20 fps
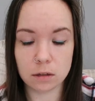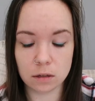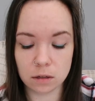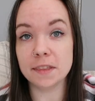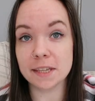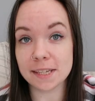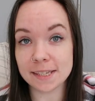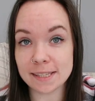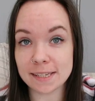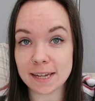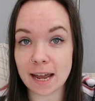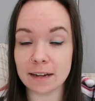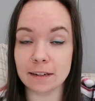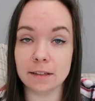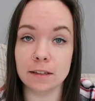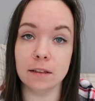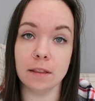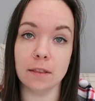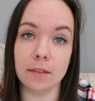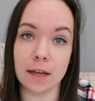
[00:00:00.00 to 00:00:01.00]
This
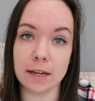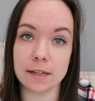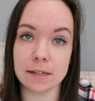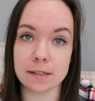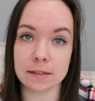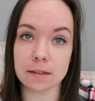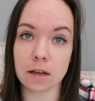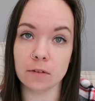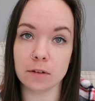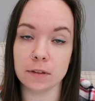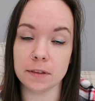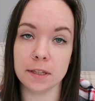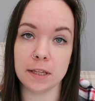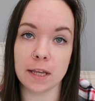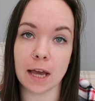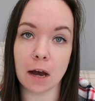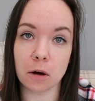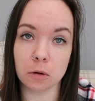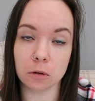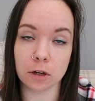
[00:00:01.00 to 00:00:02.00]
tenant then discovered
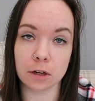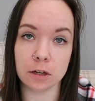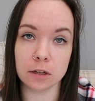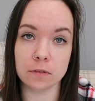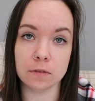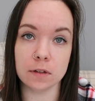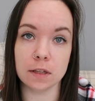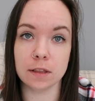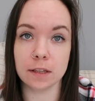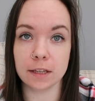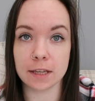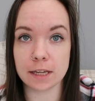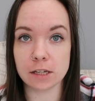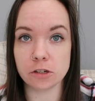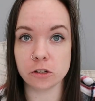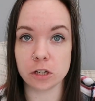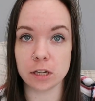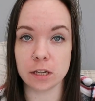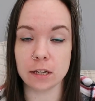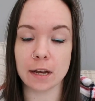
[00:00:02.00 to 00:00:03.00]
the alcove in the
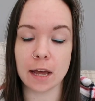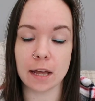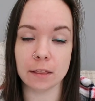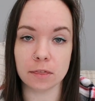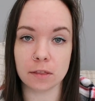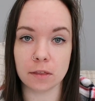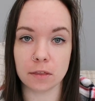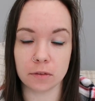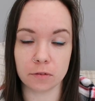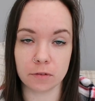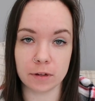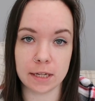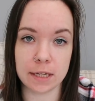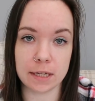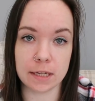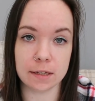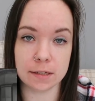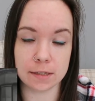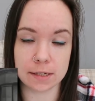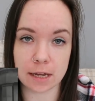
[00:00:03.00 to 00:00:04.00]
kitchen and the
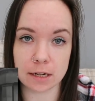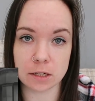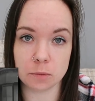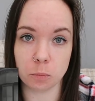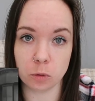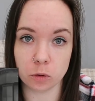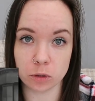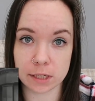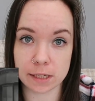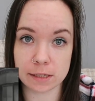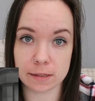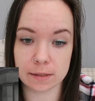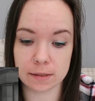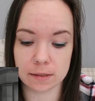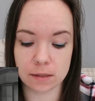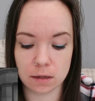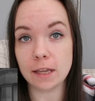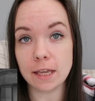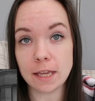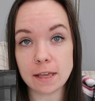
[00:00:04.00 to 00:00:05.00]
three dead bodies.
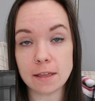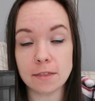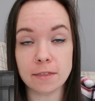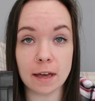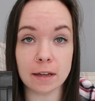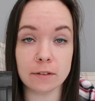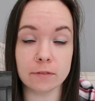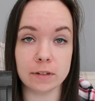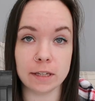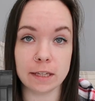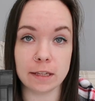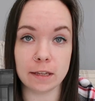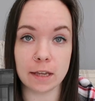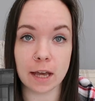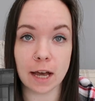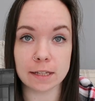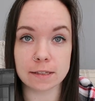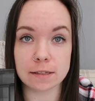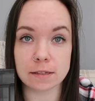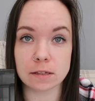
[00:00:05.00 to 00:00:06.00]
He thankfully
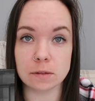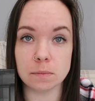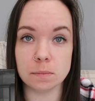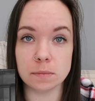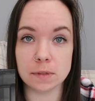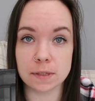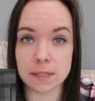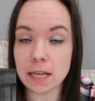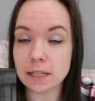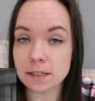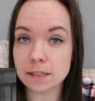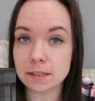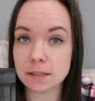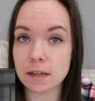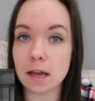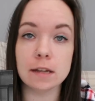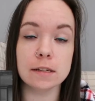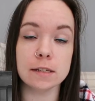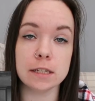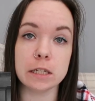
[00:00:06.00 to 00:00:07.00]
had some sense
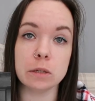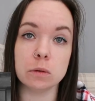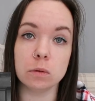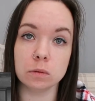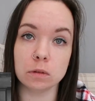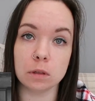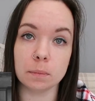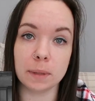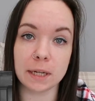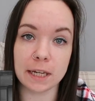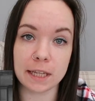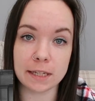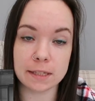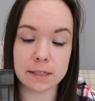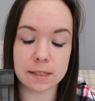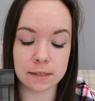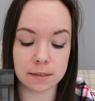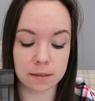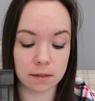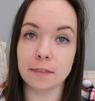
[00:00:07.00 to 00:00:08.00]
and he called the
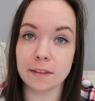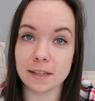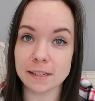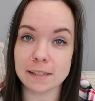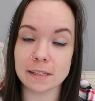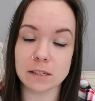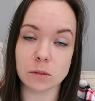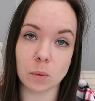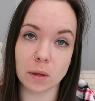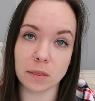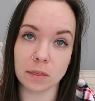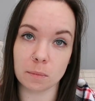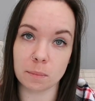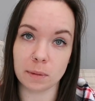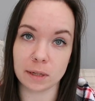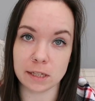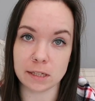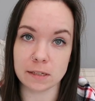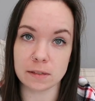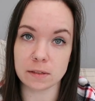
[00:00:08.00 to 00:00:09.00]
police, and this is when the
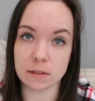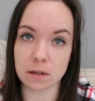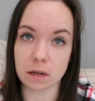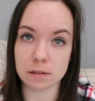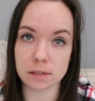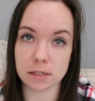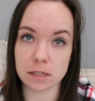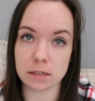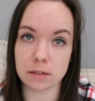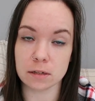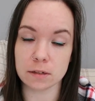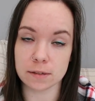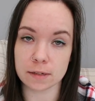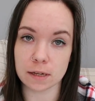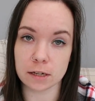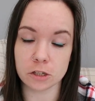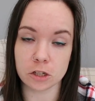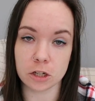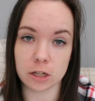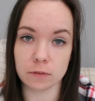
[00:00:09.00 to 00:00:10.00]
police started
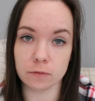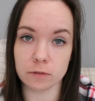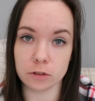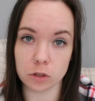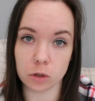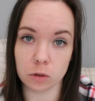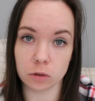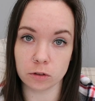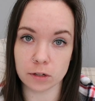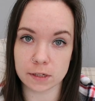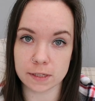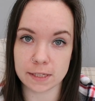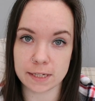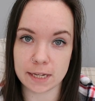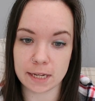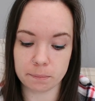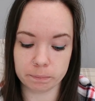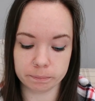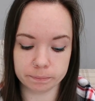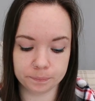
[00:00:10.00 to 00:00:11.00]
searching for John
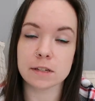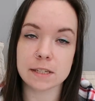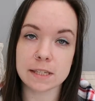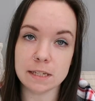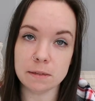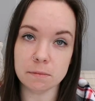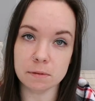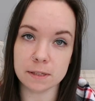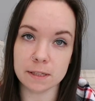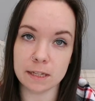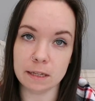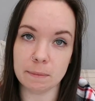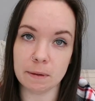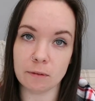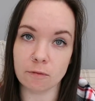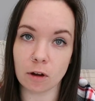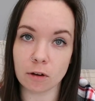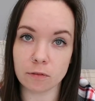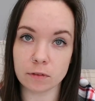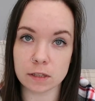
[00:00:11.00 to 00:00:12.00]
Christie. Christie was
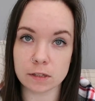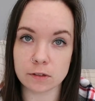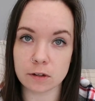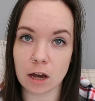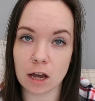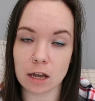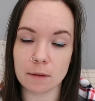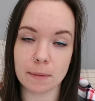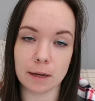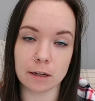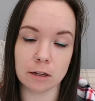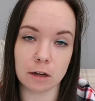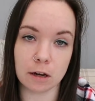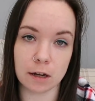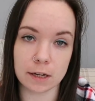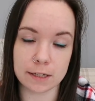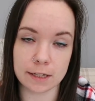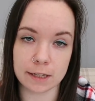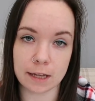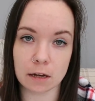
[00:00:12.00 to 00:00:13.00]
sleeping rough at the time and
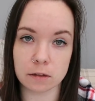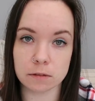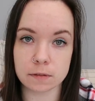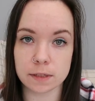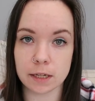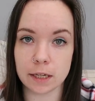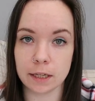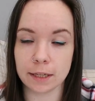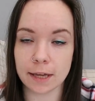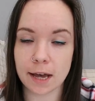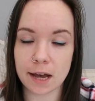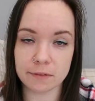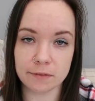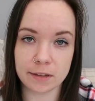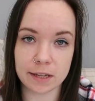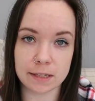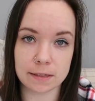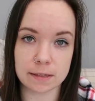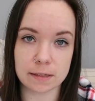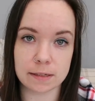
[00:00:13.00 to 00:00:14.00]
hiding out in
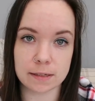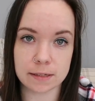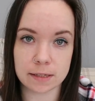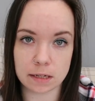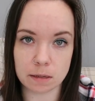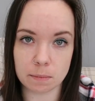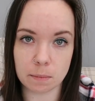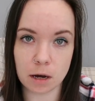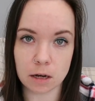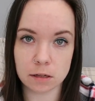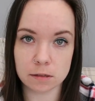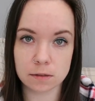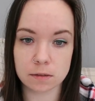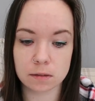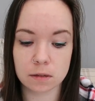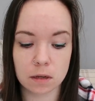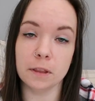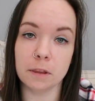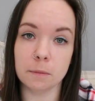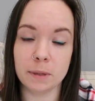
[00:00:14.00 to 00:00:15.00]
cafes and
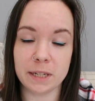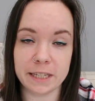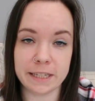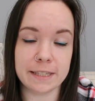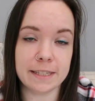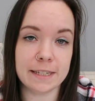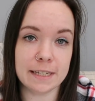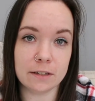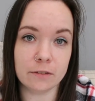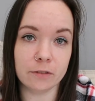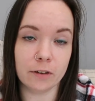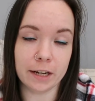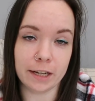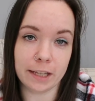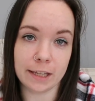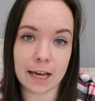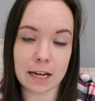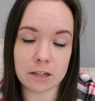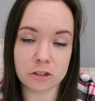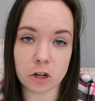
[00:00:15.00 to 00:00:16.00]
cinemas, but the police did
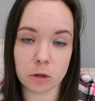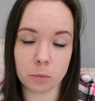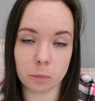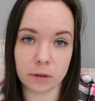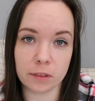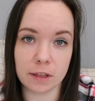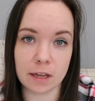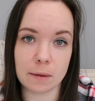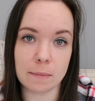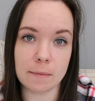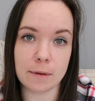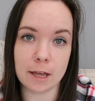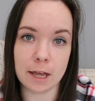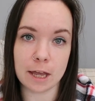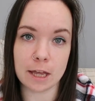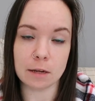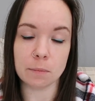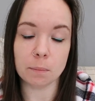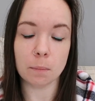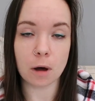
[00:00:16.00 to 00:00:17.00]
finally catch up with him
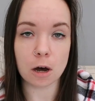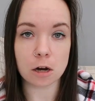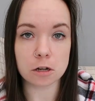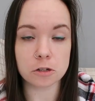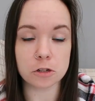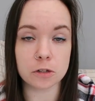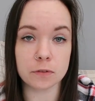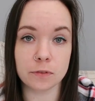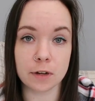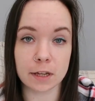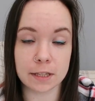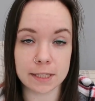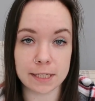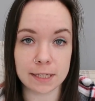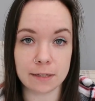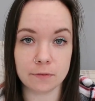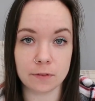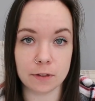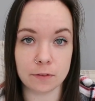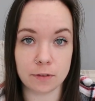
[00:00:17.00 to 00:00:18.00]
in March of
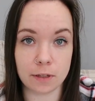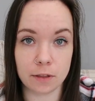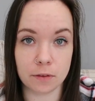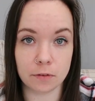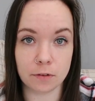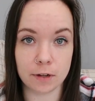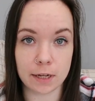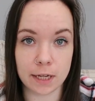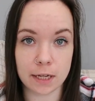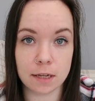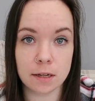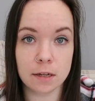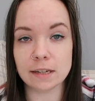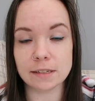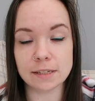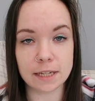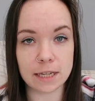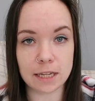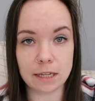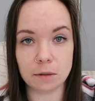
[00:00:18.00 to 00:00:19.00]
1953
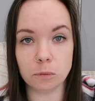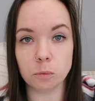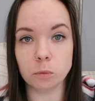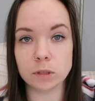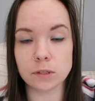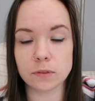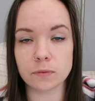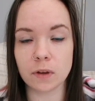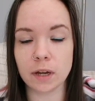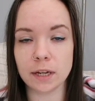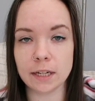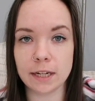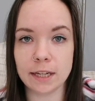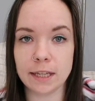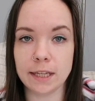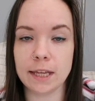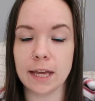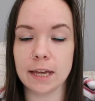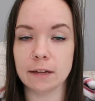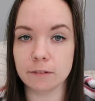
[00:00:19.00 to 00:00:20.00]
and he was
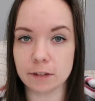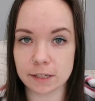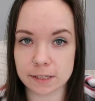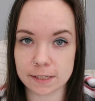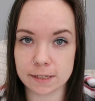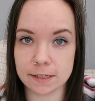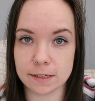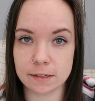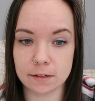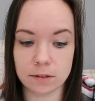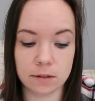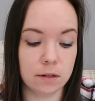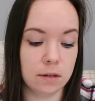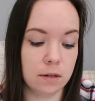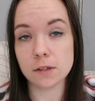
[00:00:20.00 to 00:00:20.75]
finally arrested.